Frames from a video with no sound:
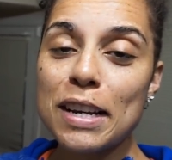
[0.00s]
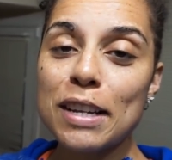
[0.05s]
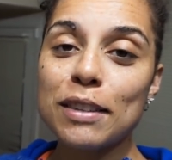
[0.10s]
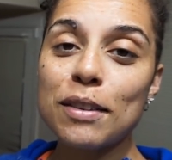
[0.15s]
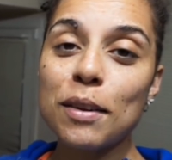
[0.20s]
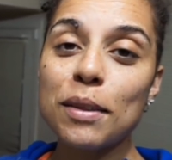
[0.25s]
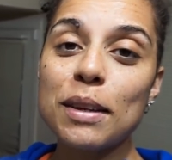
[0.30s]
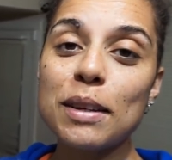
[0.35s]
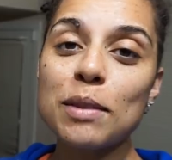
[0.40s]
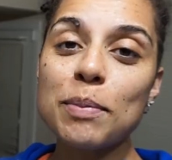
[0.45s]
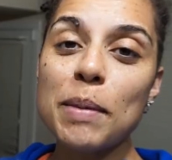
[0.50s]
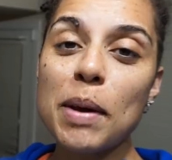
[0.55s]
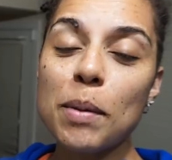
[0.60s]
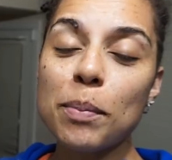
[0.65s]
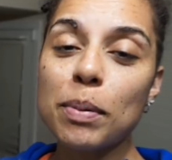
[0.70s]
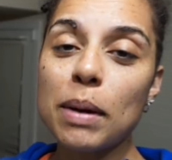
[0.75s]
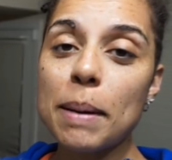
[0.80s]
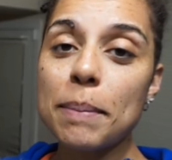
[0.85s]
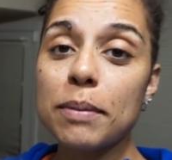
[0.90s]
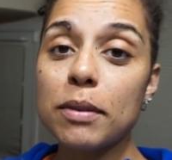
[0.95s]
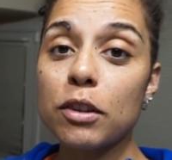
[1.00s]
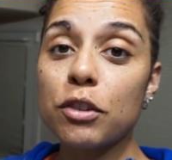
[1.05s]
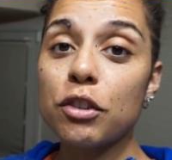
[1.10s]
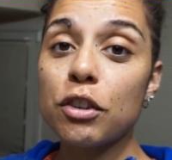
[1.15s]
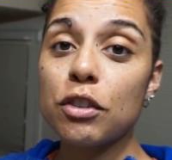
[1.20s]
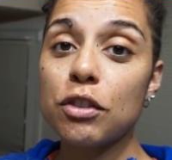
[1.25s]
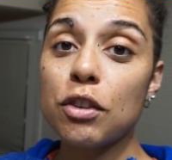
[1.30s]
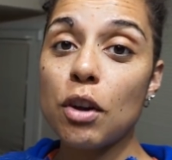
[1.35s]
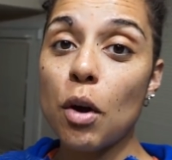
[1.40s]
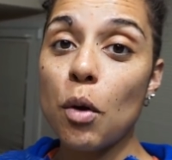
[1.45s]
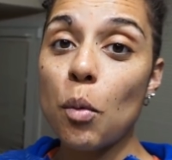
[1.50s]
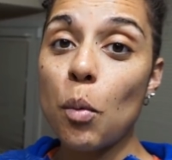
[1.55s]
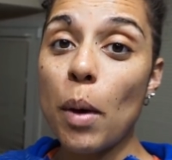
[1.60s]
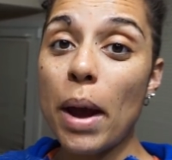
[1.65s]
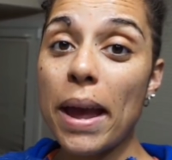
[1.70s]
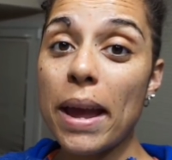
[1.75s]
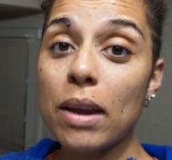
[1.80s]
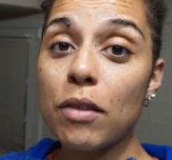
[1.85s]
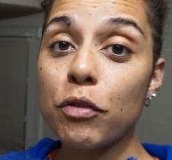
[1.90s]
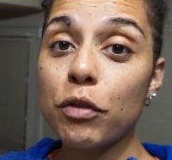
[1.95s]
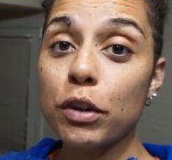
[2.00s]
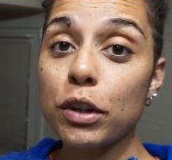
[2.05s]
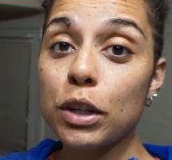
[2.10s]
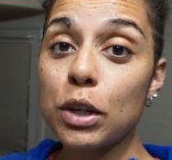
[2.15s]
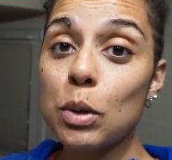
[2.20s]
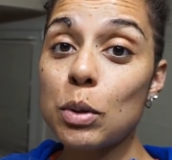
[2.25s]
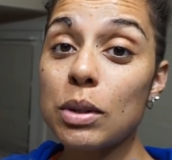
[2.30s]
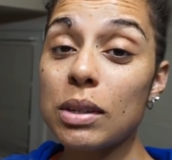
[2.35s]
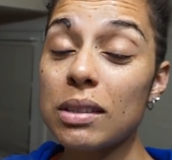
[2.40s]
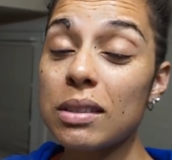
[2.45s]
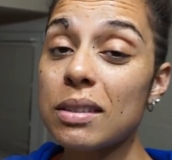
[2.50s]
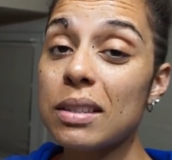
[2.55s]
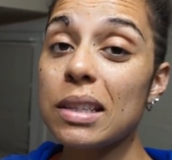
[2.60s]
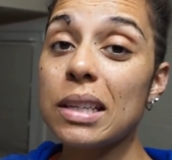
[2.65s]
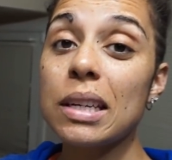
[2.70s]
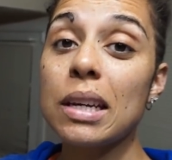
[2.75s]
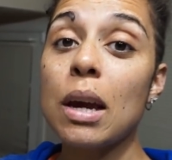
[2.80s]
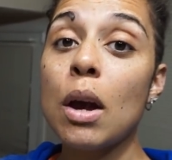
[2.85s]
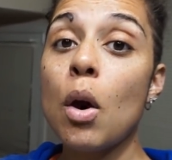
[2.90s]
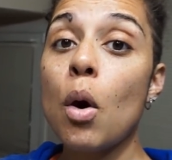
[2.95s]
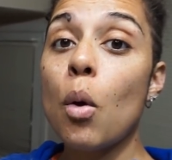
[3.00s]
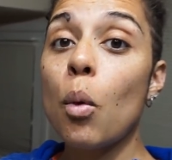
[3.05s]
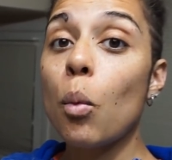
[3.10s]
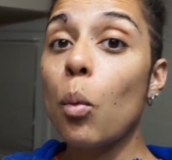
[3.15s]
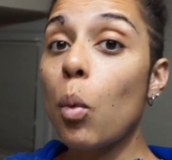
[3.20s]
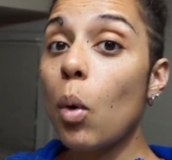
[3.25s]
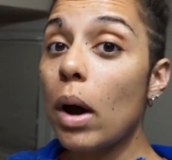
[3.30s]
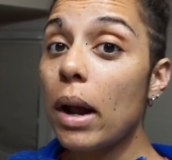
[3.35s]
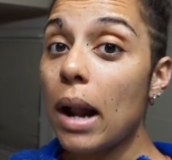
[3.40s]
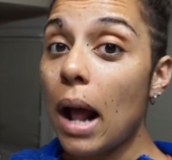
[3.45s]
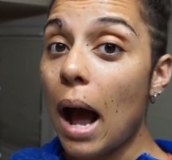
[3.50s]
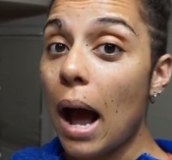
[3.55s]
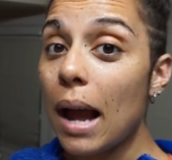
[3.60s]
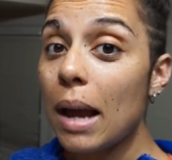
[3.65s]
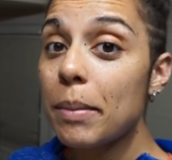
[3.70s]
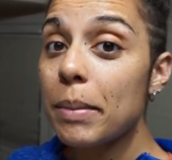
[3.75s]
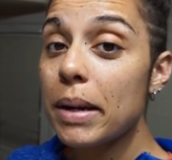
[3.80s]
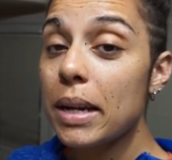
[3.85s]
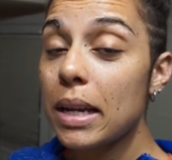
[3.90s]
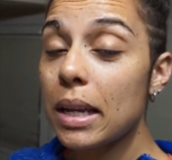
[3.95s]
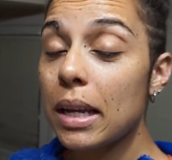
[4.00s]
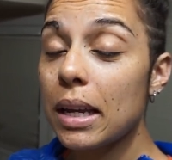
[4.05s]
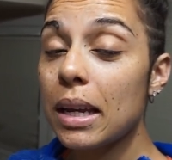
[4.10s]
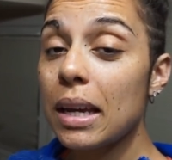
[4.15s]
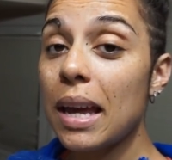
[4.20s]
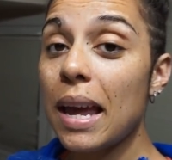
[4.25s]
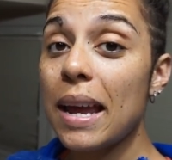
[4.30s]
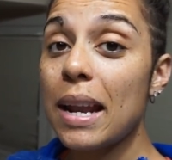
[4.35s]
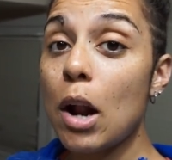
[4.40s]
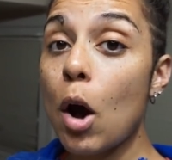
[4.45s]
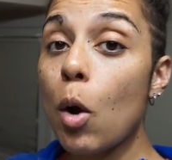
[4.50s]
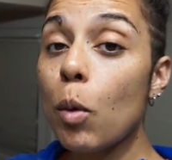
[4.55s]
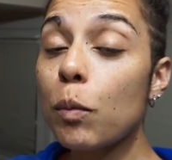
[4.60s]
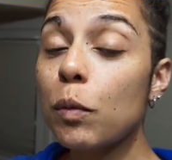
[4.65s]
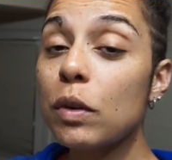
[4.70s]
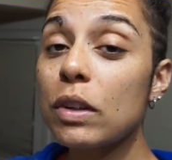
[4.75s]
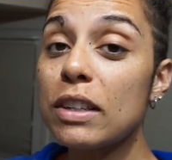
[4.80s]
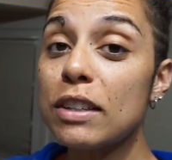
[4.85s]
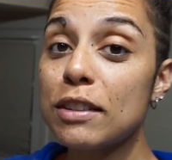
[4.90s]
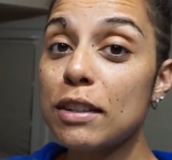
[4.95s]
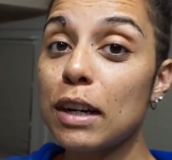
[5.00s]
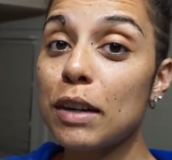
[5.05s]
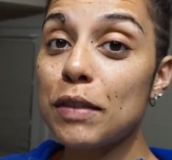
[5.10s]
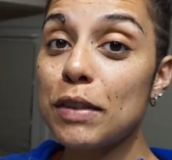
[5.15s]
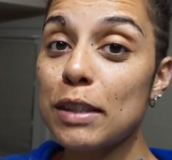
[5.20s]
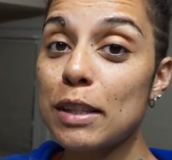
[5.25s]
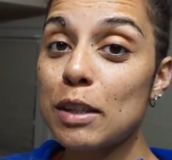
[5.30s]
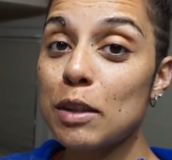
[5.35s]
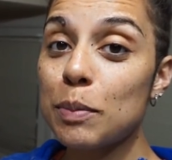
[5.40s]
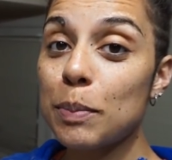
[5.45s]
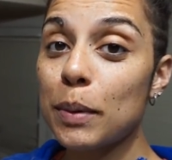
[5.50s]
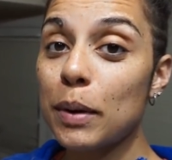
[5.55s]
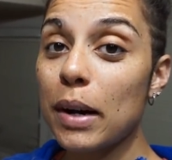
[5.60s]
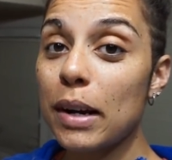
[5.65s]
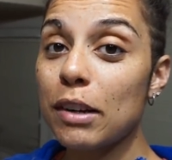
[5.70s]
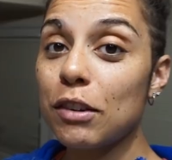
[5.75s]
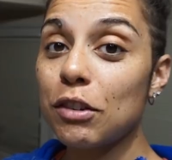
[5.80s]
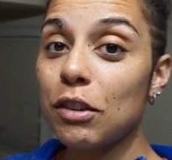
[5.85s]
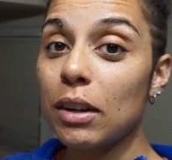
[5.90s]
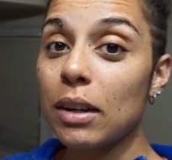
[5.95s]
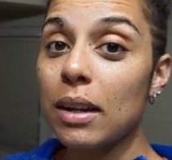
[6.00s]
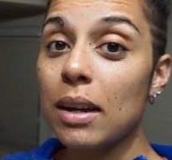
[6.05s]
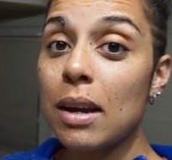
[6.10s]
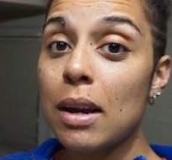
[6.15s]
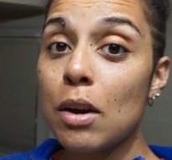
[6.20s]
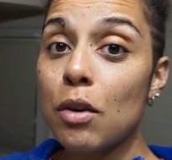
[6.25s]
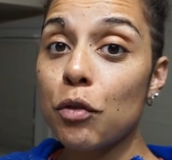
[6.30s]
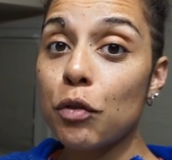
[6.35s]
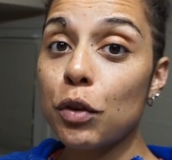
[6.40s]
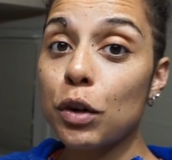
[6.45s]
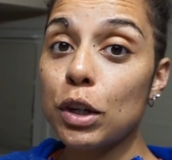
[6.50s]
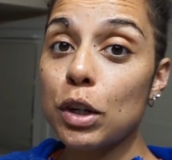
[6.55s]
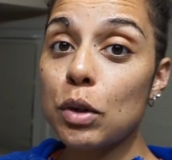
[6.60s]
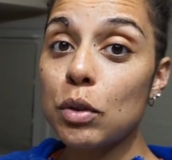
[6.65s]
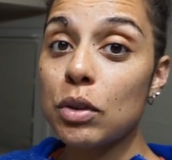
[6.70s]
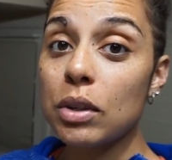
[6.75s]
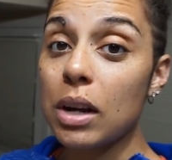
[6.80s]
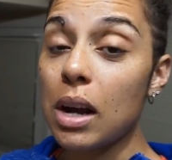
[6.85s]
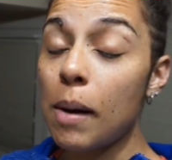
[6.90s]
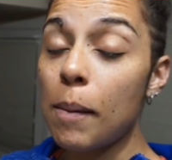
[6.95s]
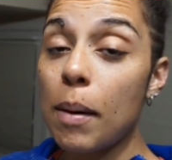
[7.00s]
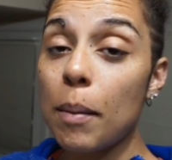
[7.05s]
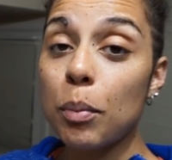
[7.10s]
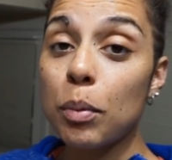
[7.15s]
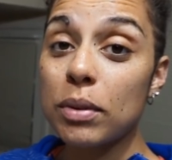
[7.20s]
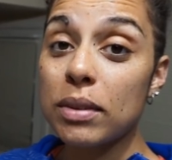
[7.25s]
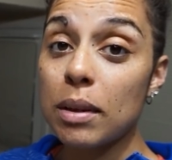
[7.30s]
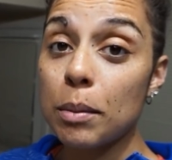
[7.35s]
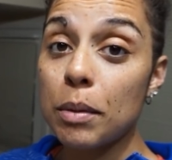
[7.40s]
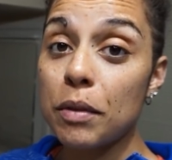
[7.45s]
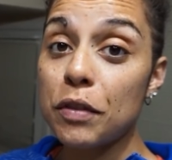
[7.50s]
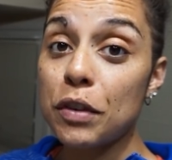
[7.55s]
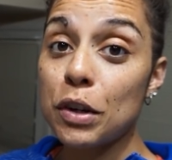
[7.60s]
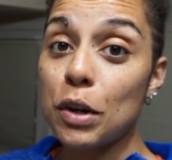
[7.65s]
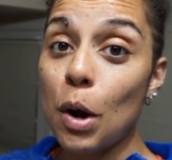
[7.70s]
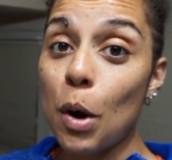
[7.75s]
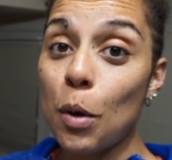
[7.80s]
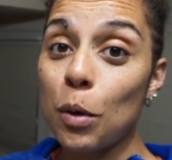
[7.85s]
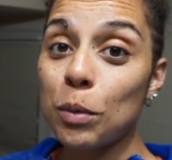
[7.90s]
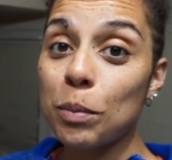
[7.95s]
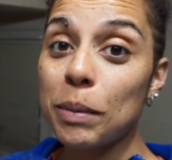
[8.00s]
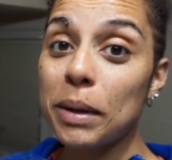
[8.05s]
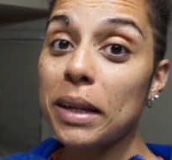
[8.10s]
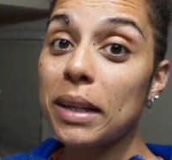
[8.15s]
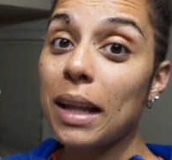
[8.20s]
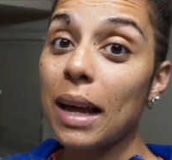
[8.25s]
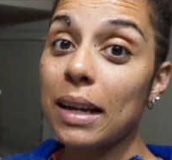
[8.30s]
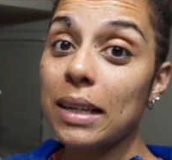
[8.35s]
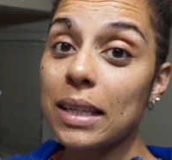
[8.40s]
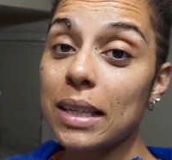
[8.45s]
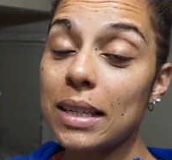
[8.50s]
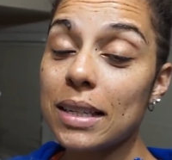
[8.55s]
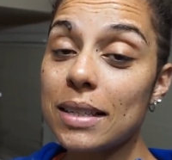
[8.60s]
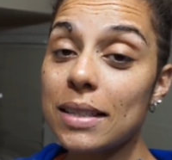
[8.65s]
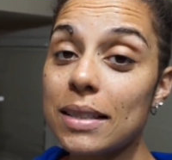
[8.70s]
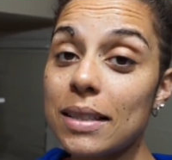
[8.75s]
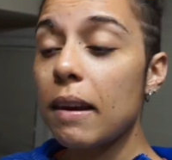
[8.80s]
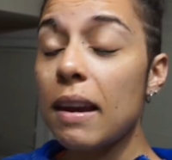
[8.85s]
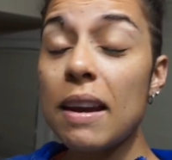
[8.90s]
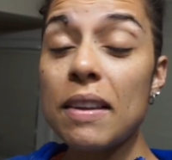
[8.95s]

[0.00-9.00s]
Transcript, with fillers: So these meal preps are just a way for you to see what I'm eating and hopefully serve as inspiration for you to come up with some of your own meal ideas.